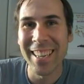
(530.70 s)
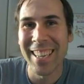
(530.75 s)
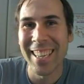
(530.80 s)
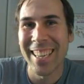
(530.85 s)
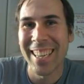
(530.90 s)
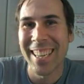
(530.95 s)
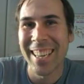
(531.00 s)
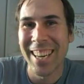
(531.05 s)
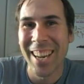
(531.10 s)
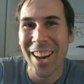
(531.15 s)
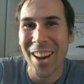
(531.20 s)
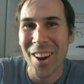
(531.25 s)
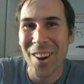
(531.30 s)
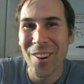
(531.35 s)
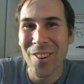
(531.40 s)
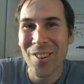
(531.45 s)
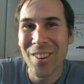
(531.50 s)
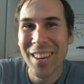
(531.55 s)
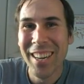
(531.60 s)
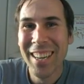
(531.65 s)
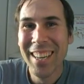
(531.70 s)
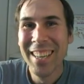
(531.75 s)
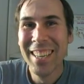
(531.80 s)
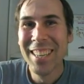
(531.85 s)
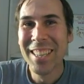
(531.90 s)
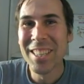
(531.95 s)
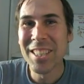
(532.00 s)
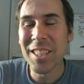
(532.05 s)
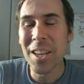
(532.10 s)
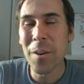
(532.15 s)
You know?
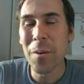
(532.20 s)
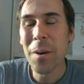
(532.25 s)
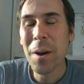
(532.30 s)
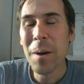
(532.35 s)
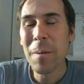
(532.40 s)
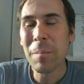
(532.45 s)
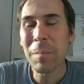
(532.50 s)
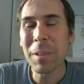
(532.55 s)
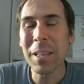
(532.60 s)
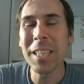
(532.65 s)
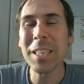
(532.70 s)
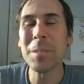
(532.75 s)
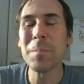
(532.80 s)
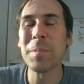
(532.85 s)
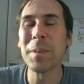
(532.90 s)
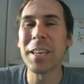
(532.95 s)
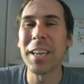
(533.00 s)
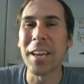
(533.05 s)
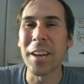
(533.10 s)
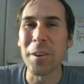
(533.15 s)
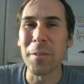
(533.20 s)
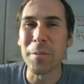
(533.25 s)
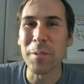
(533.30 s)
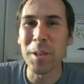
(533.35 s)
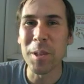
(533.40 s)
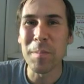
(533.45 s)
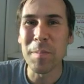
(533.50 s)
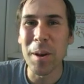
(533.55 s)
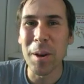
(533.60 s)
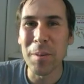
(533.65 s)
So please be
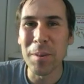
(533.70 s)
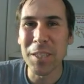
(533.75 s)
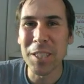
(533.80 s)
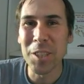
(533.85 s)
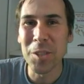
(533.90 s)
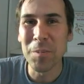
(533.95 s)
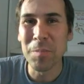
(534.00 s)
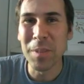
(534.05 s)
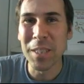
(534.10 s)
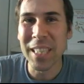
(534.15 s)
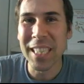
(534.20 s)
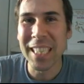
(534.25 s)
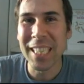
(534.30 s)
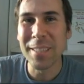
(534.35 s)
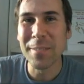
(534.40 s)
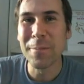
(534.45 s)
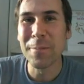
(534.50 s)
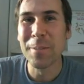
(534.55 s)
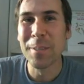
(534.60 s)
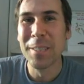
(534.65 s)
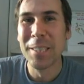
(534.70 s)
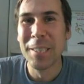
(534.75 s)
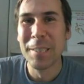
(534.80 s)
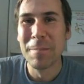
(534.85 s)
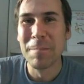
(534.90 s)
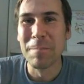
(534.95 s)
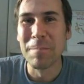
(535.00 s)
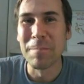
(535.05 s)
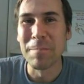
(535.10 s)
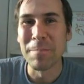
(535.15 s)
careful about what you believe.
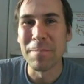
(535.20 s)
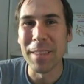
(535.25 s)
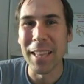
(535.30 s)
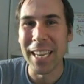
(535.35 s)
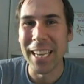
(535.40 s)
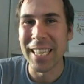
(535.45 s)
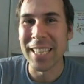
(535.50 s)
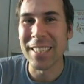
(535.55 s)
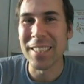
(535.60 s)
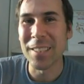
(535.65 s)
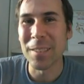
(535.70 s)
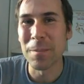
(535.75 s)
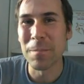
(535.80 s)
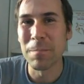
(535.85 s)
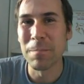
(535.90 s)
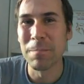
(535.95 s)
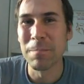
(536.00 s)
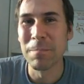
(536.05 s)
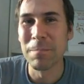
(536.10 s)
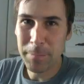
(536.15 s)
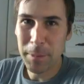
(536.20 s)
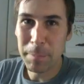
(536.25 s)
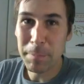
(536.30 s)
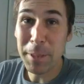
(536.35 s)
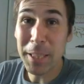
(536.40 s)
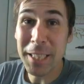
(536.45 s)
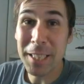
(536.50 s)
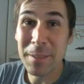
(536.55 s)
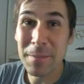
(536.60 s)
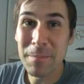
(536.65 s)
Thanks.
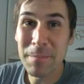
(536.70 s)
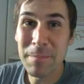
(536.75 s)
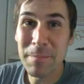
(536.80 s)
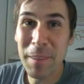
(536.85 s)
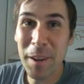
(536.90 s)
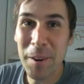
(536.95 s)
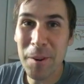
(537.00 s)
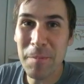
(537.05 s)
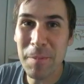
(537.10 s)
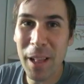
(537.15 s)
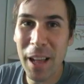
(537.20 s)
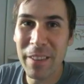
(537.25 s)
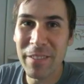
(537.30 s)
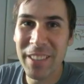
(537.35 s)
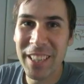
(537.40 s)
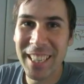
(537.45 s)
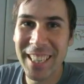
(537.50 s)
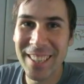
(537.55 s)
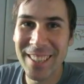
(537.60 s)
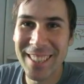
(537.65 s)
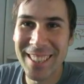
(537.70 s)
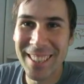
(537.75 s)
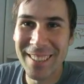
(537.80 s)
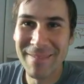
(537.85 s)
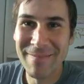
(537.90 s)
Please, make reply videos.